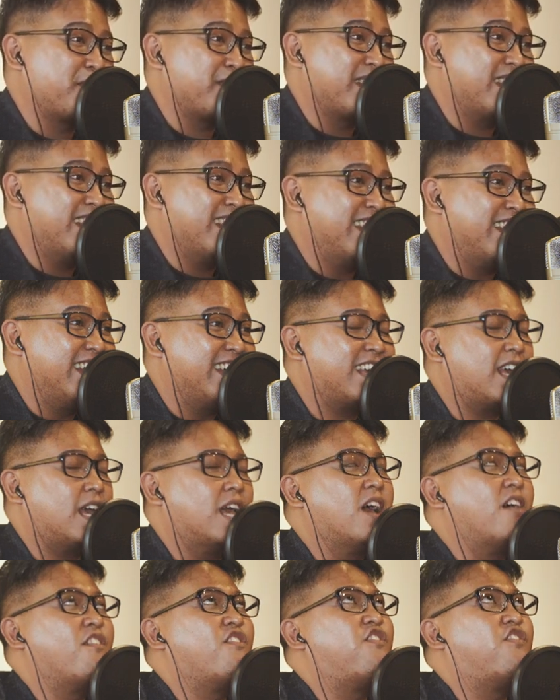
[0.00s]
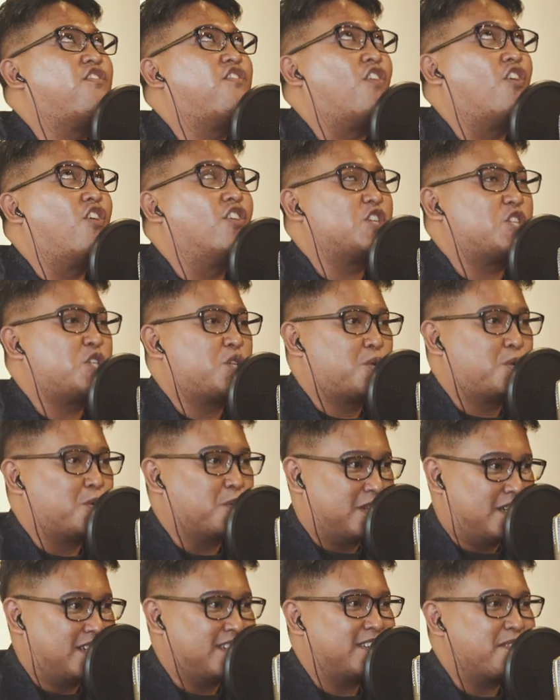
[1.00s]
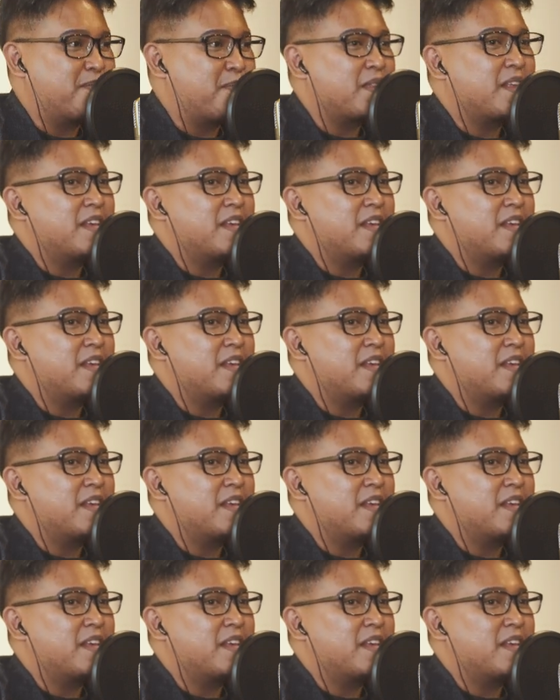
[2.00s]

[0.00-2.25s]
Mm. Okay, for sure.